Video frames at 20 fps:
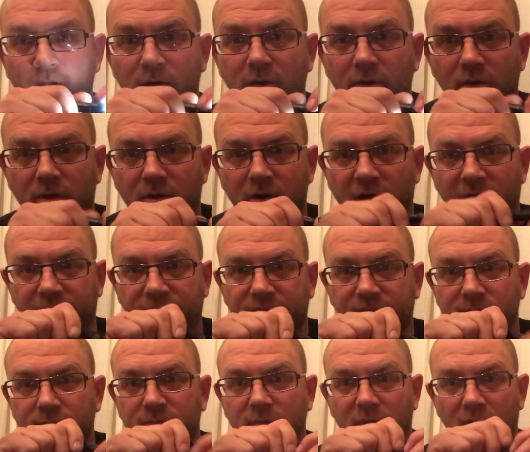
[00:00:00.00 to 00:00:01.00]
or off,
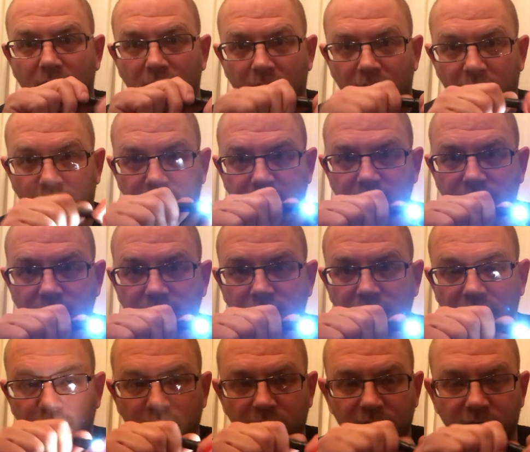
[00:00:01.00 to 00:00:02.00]
on
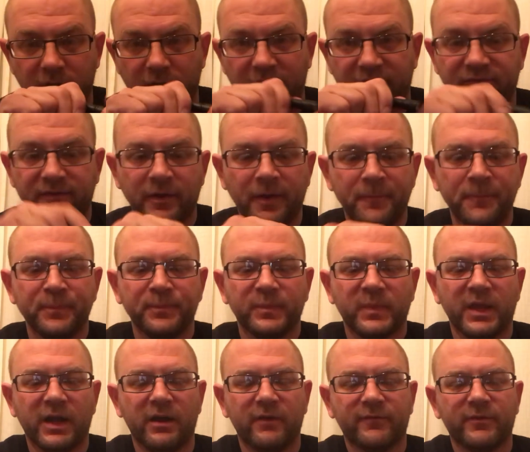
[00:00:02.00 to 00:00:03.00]
or off.
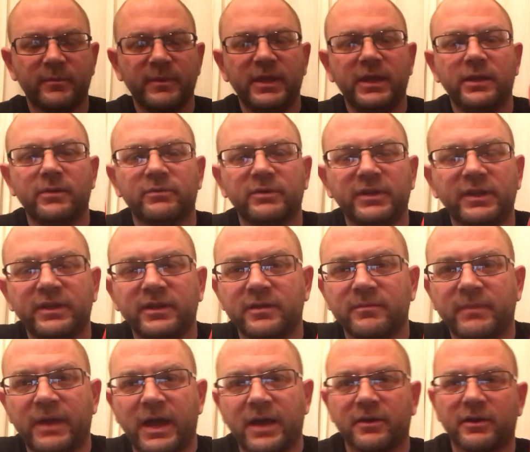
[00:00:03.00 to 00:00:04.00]
Now, for me, it really didn't
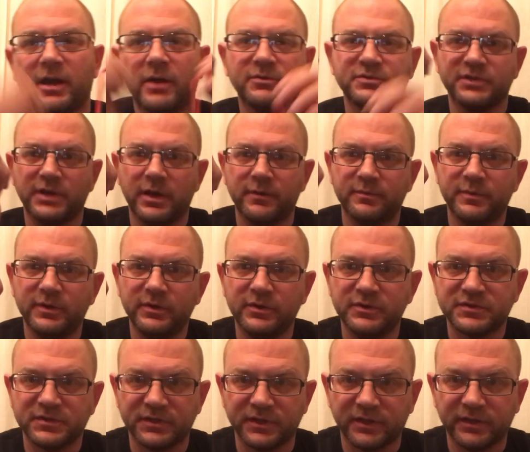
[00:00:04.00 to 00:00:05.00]
matter. I've been
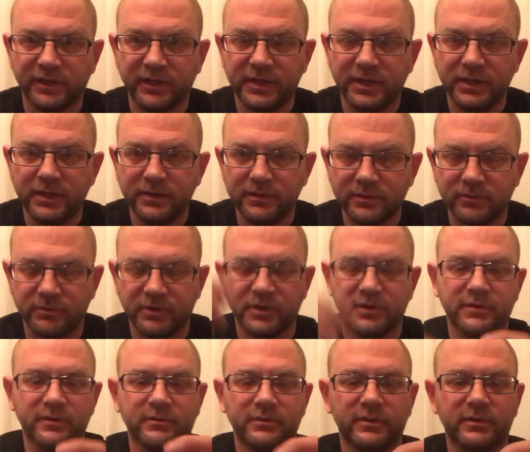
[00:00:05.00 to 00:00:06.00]
used to the
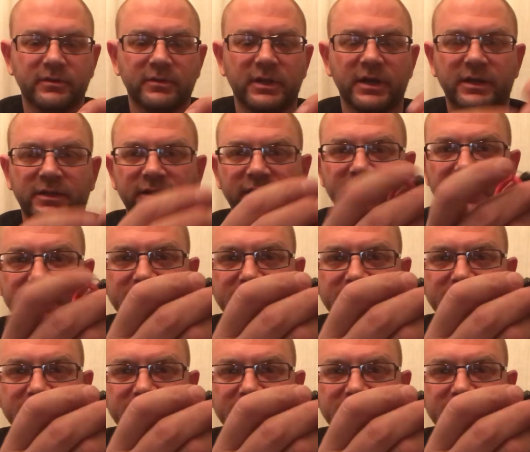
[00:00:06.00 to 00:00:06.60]
real clicky